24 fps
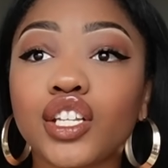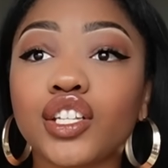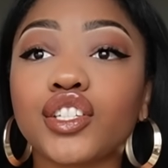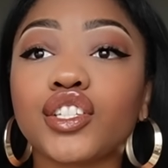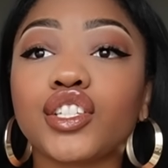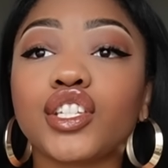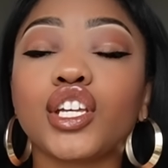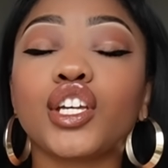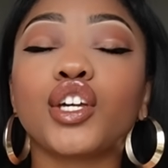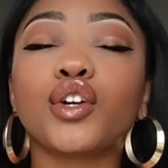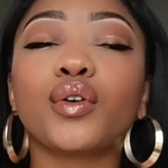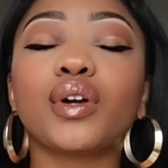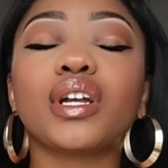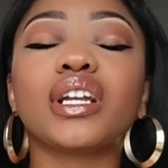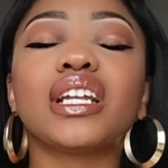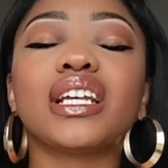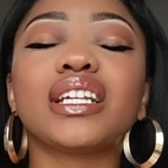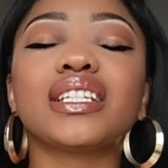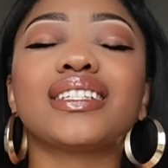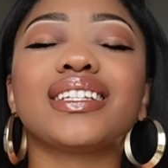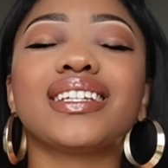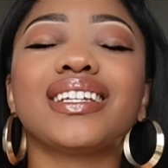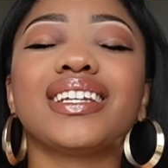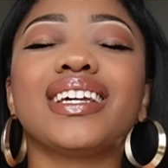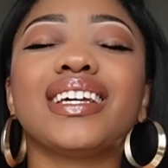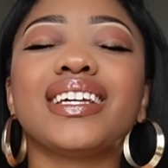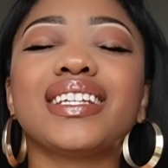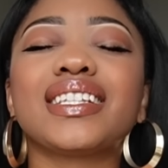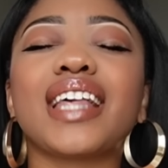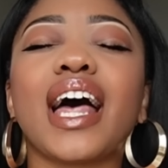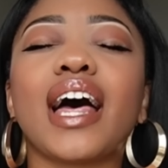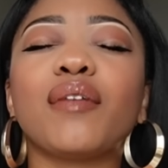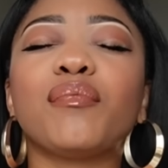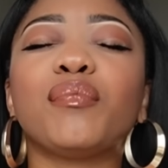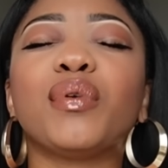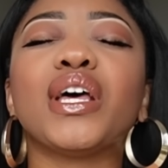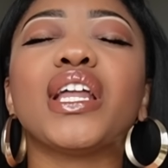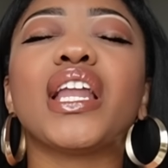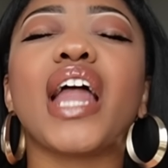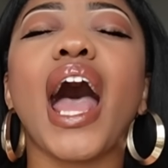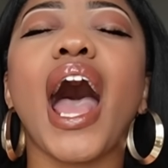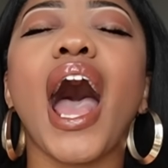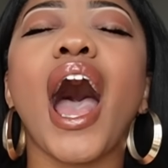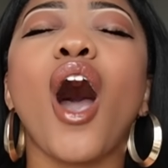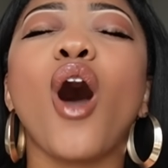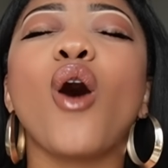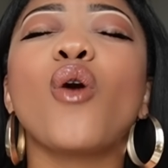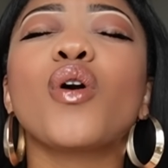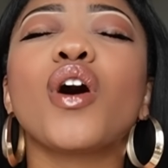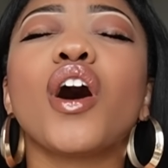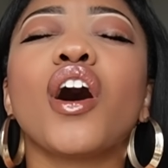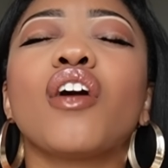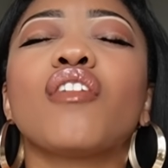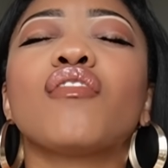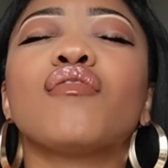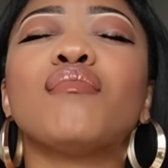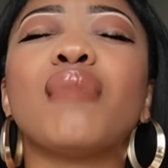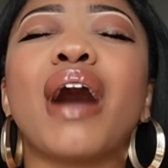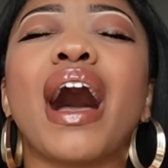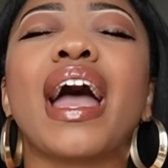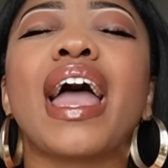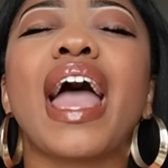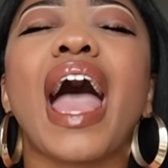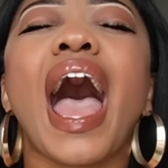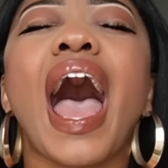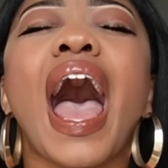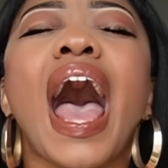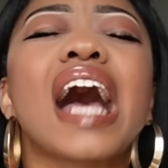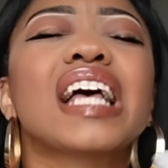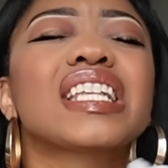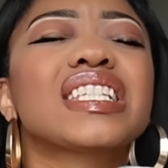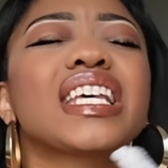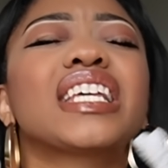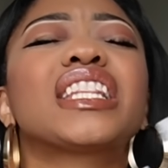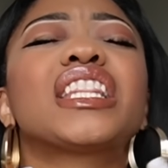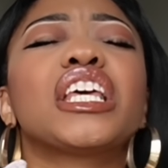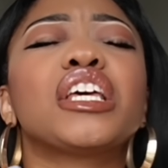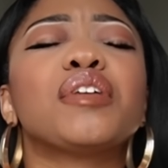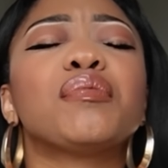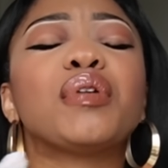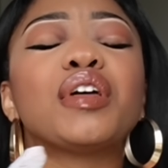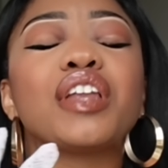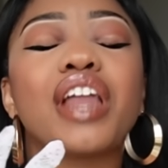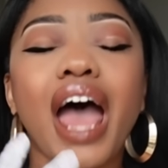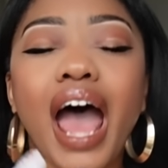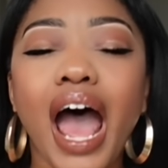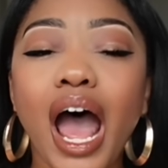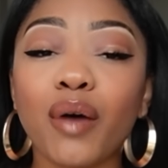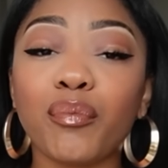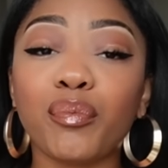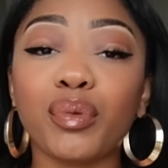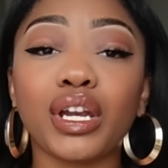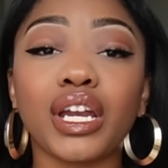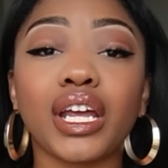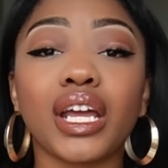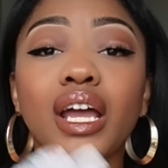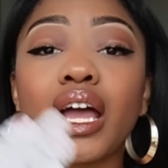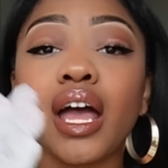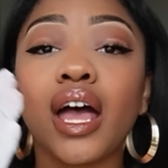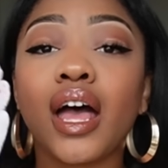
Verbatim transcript: Synchronicities have been out of my ass. Like, they've been happening